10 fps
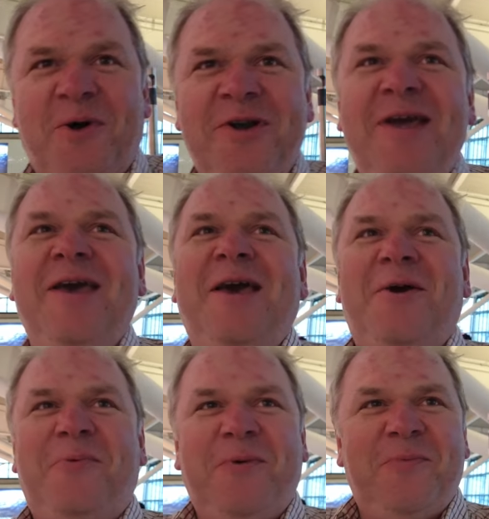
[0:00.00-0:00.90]
1,
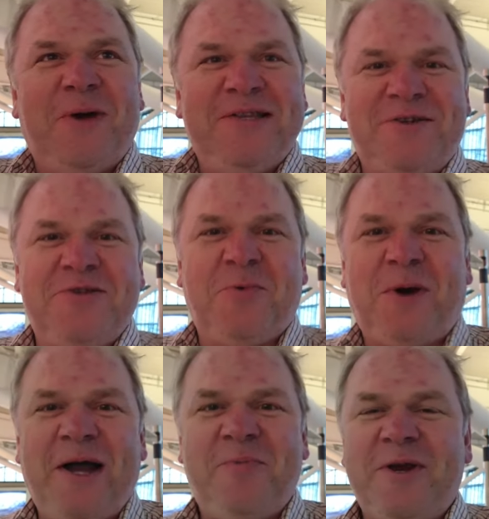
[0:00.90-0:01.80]
we went on to
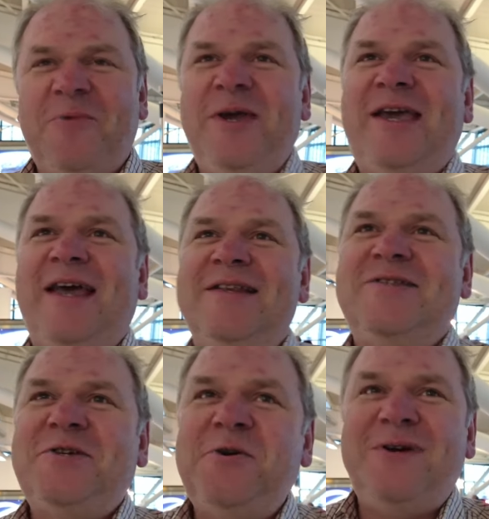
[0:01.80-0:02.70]
Widebody
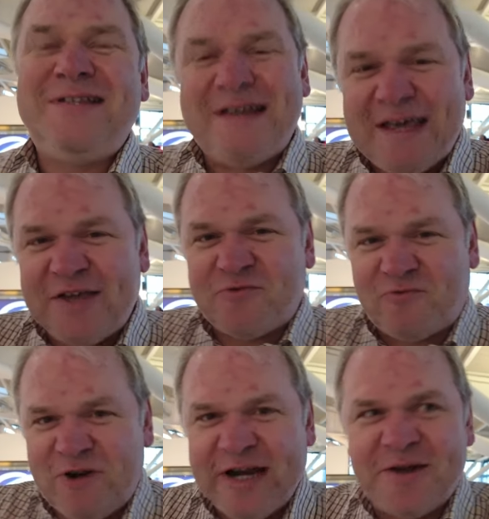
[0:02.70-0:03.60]
Weekend 2 and today it's
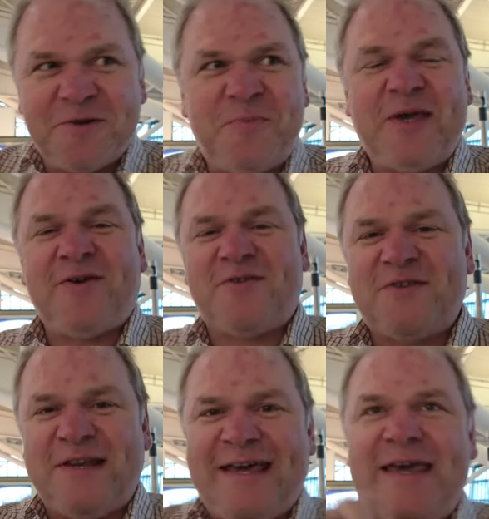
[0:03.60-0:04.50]
really good because
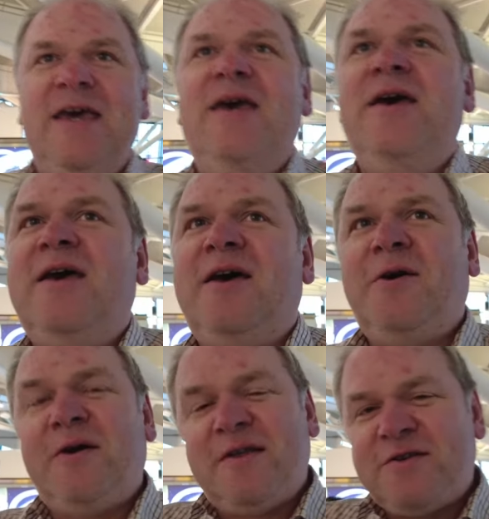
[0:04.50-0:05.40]
today,
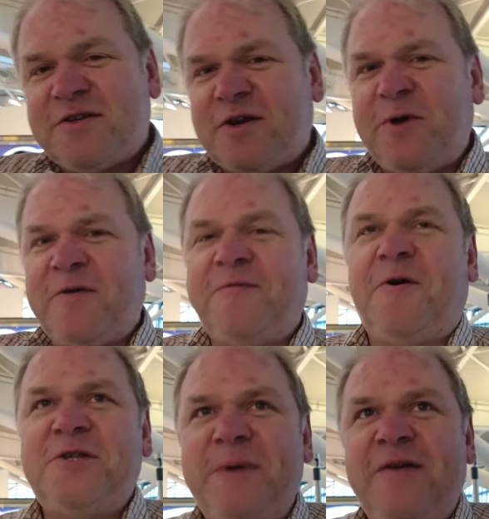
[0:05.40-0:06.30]
just a quick
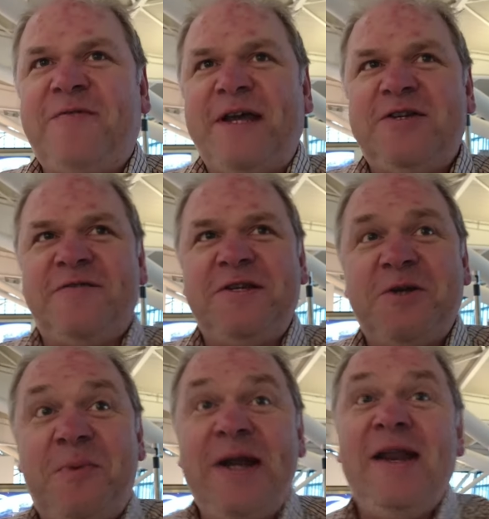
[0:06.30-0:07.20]
40 minute flight over to
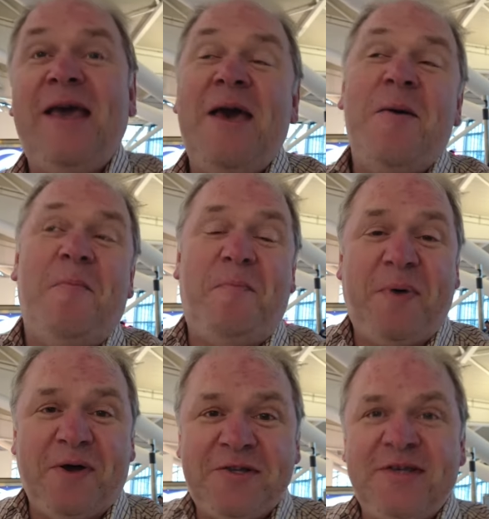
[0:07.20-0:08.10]
Dublin,
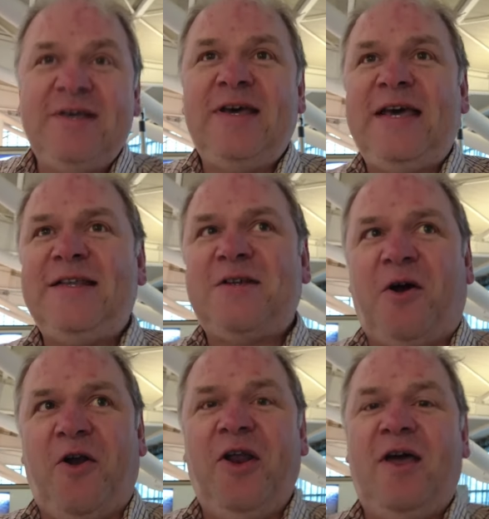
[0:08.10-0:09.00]
but it's
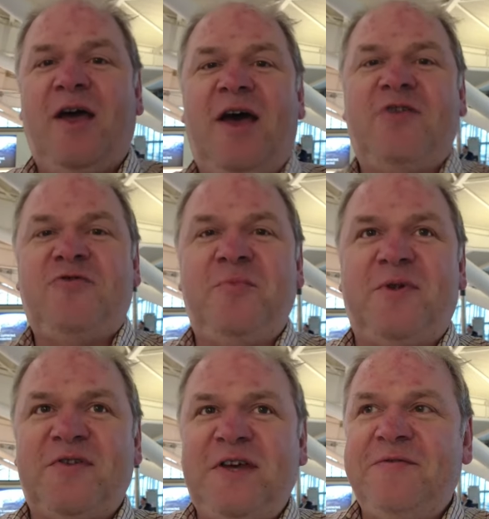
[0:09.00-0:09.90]
on a
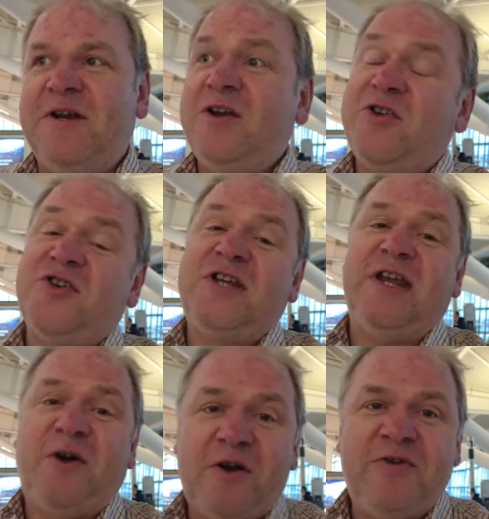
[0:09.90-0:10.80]
777 and not just
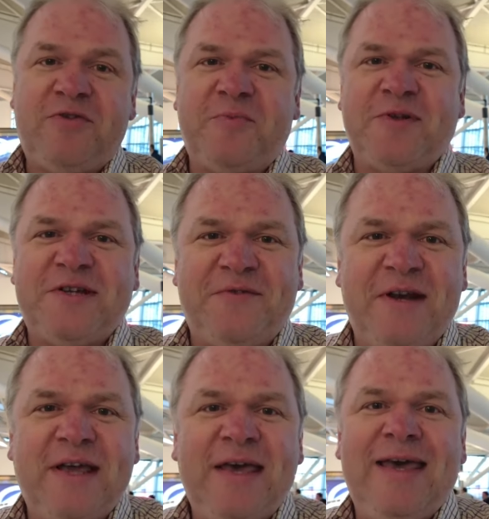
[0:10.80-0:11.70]
any ordinary 777,
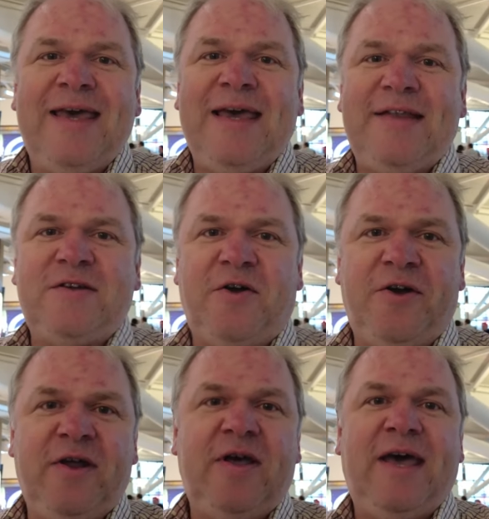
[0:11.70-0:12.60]
it's
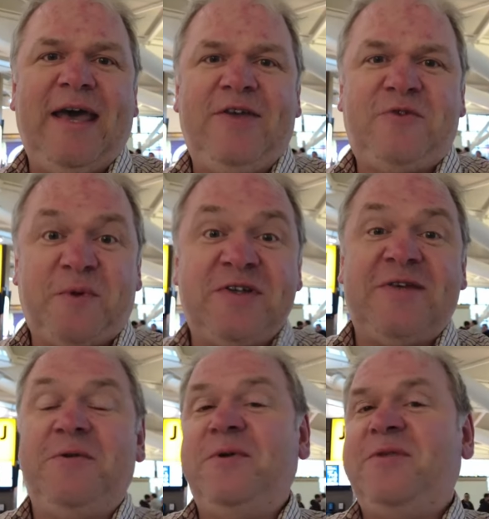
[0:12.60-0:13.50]
on a
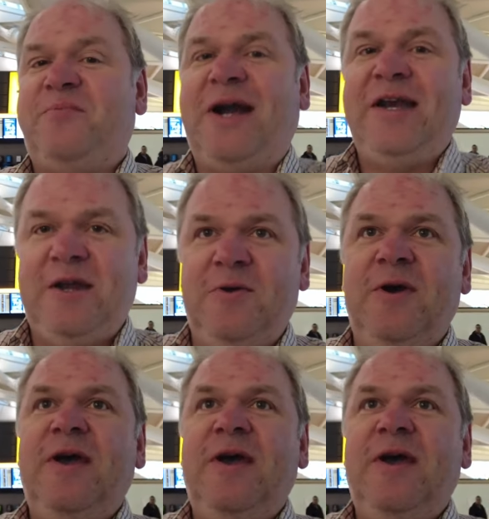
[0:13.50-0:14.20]
777 with the brand new